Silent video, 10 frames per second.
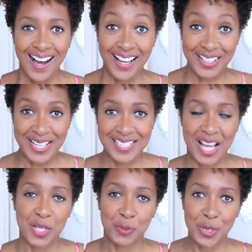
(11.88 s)
Hi guys
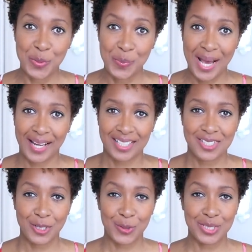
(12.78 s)
and welcome back.
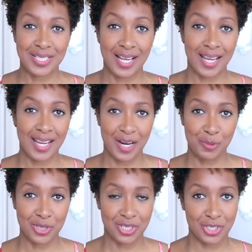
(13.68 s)
So today I
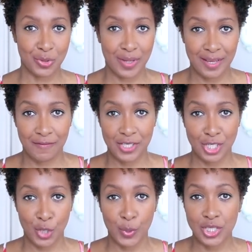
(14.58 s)
wanted to do a
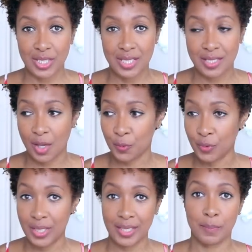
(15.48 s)
video which is
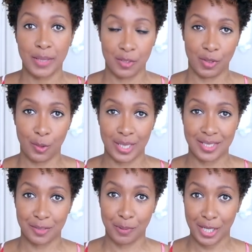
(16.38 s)
really being
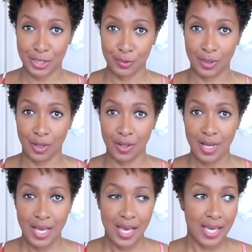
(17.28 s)
requested by you lot.
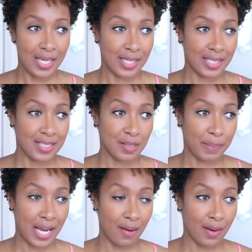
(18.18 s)
It is
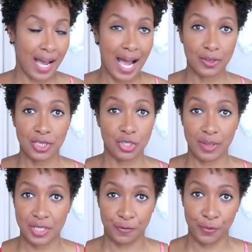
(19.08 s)
about how to
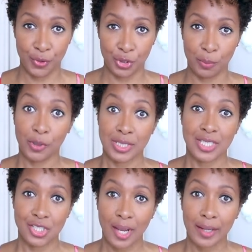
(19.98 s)
dress for your body
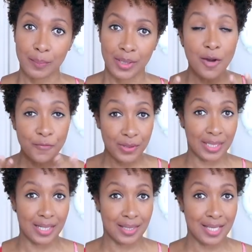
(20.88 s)
shape.
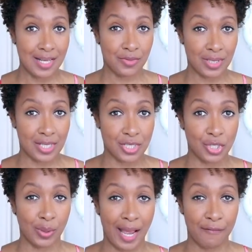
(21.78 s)
Hopefully the end of this
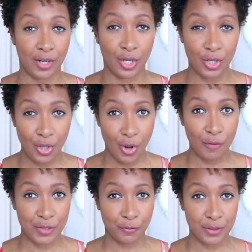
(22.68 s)
you'll have a lot
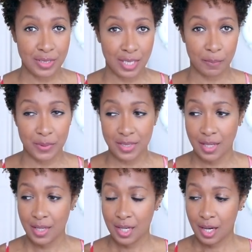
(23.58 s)
of different tips
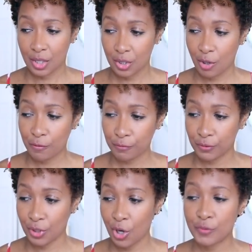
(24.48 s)
a lot of
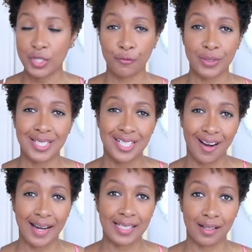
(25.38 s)
lot of different
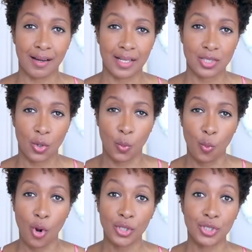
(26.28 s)
guidelines on
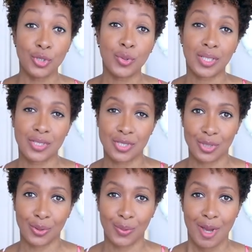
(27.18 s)
what you can
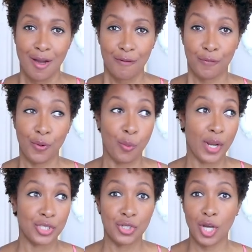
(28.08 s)
do for
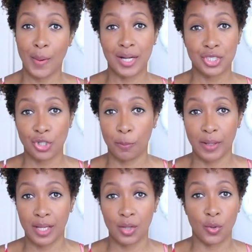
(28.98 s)
when you go out
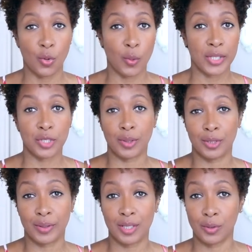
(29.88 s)
shopping or when you are
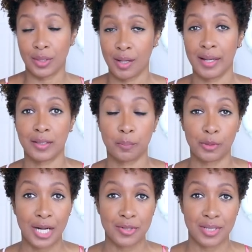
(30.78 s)
looking online and
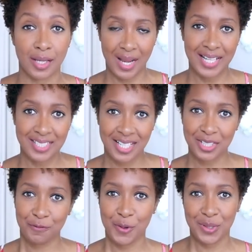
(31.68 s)
browsing. I decided
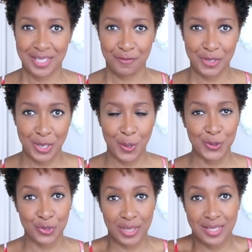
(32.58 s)
to focus this video
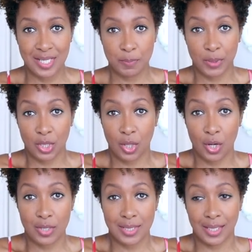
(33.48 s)
on dresses
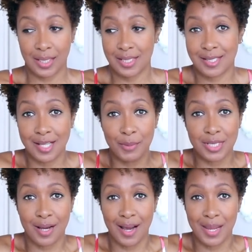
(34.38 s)
because it is
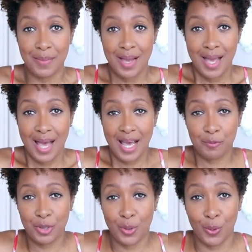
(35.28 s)
summertime
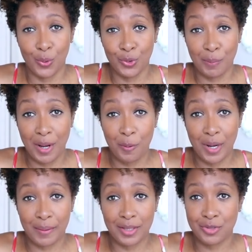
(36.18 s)
and we are all about
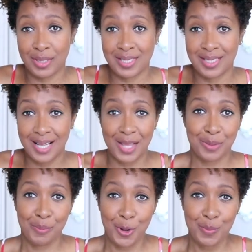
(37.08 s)
wearing dresses at the
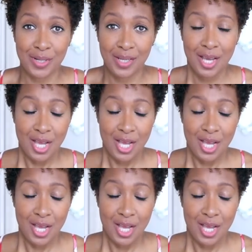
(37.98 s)
moment.